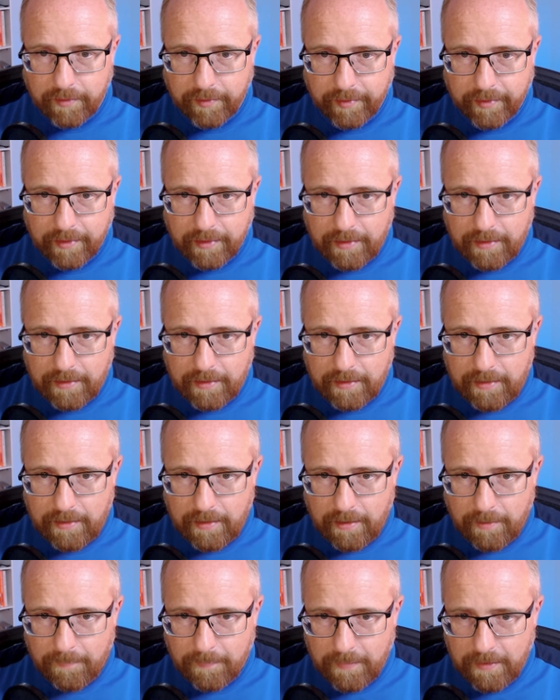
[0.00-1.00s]

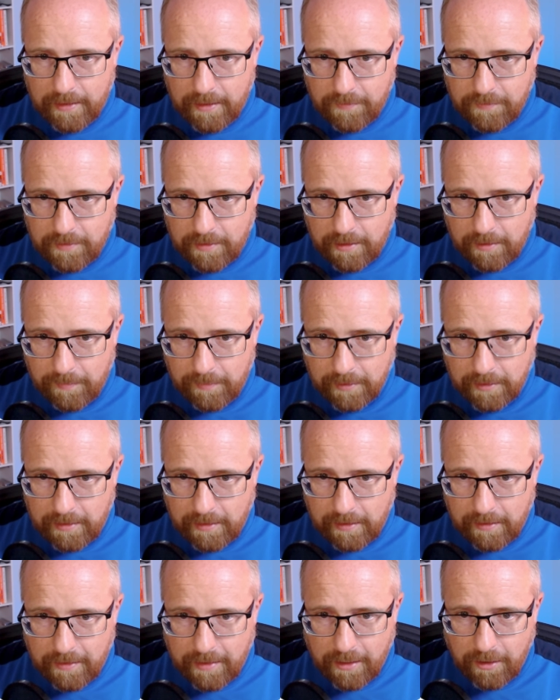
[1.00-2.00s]
Yeah, it gives you the
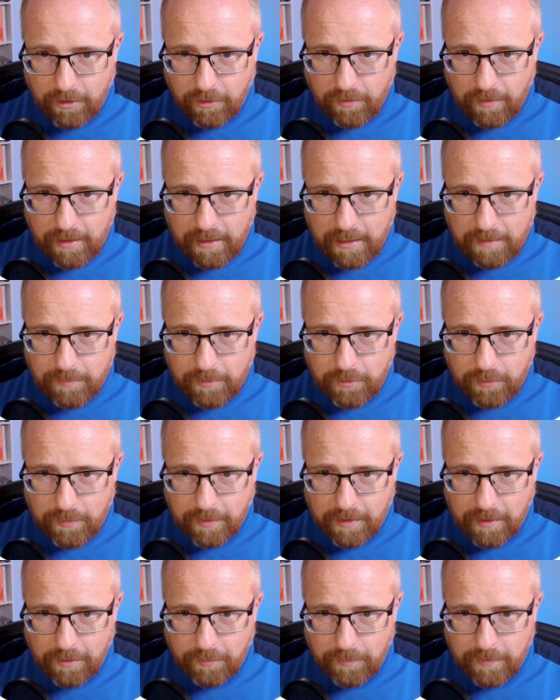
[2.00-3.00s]
ability to downgrade
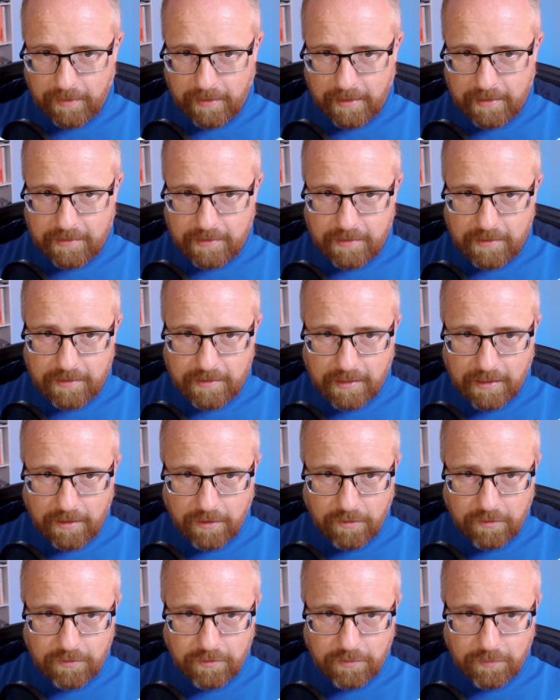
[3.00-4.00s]
between 3 license
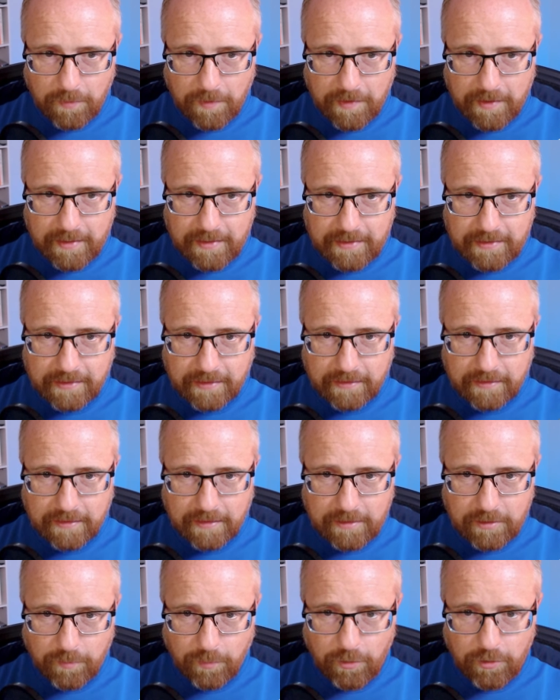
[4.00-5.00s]
tiers within 6
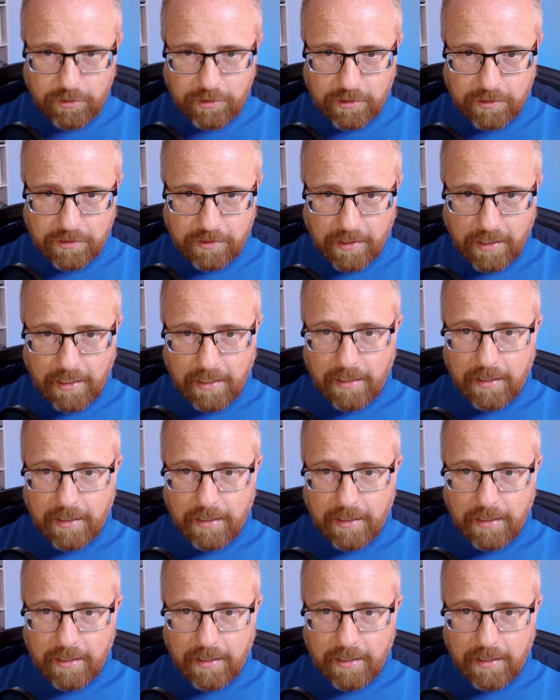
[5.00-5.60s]
days of purchase.